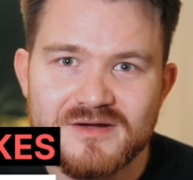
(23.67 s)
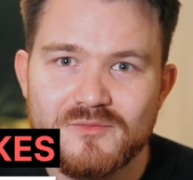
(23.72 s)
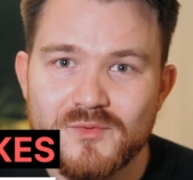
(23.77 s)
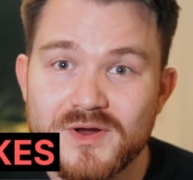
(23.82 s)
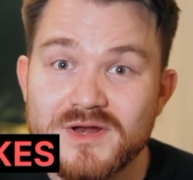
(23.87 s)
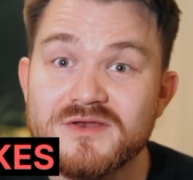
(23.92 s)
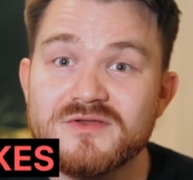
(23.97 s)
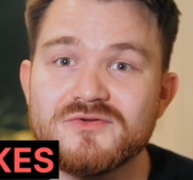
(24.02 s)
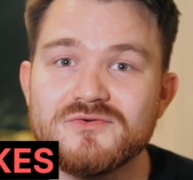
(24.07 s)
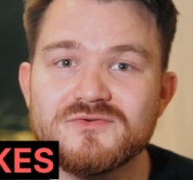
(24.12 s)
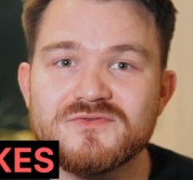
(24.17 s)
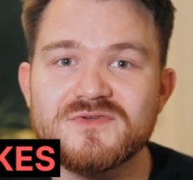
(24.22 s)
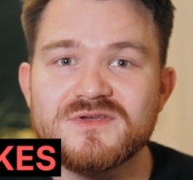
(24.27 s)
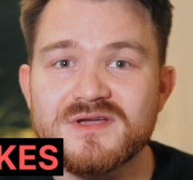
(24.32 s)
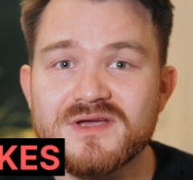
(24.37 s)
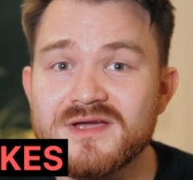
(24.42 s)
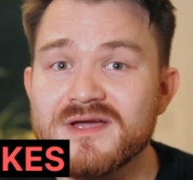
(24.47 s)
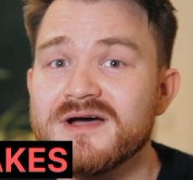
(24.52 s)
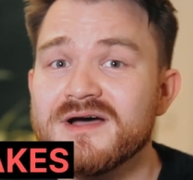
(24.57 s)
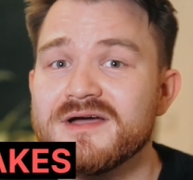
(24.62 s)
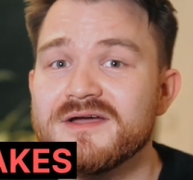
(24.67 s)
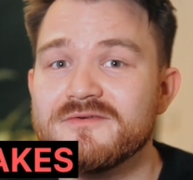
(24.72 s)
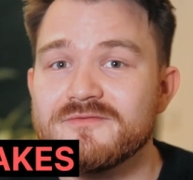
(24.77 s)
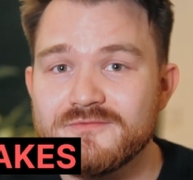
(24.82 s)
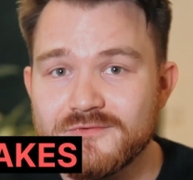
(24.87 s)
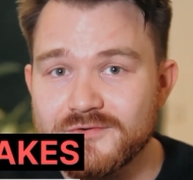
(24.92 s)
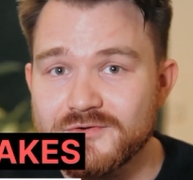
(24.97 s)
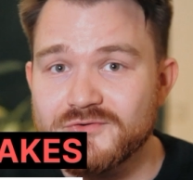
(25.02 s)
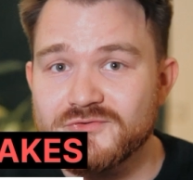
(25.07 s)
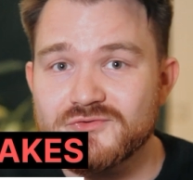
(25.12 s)
when using AI
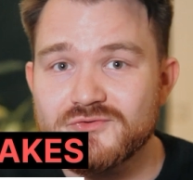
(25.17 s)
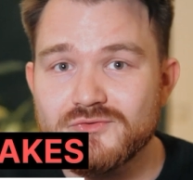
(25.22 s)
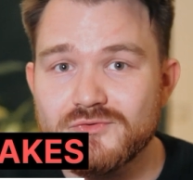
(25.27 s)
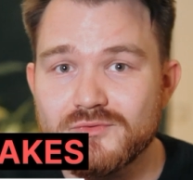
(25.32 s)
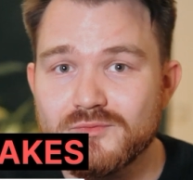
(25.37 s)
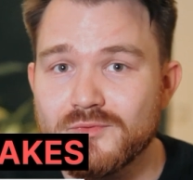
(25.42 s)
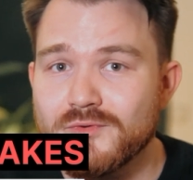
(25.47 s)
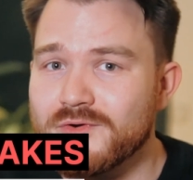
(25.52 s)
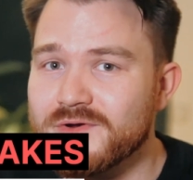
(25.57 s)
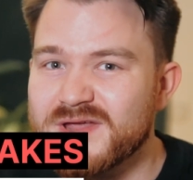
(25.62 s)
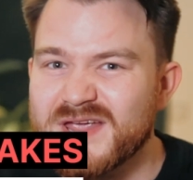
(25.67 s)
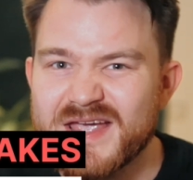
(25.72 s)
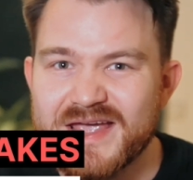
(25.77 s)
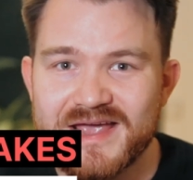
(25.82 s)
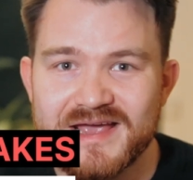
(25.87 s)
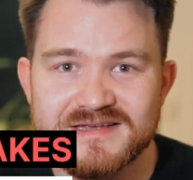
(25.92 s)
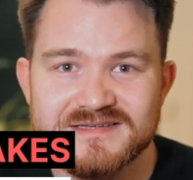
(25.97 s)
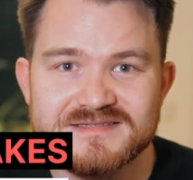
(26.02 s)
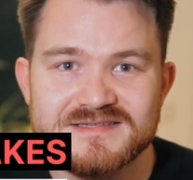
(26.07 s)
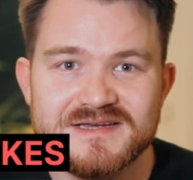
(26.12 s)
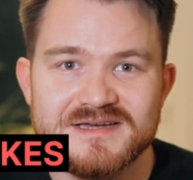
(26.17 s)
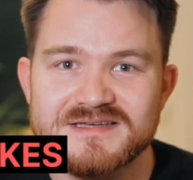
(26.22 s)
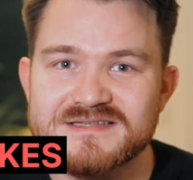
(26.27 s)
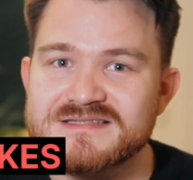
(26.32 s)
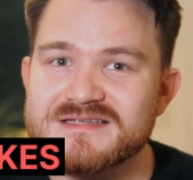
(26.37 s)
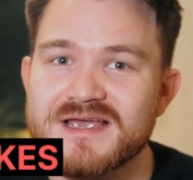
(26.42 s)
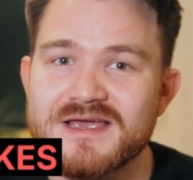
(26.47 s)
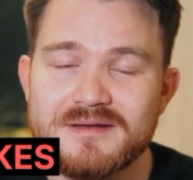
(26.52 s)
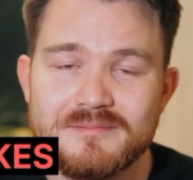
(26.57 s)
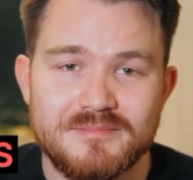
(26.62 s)
for your schoolwork,
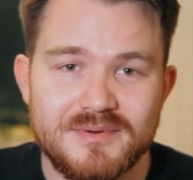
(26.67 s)
essays and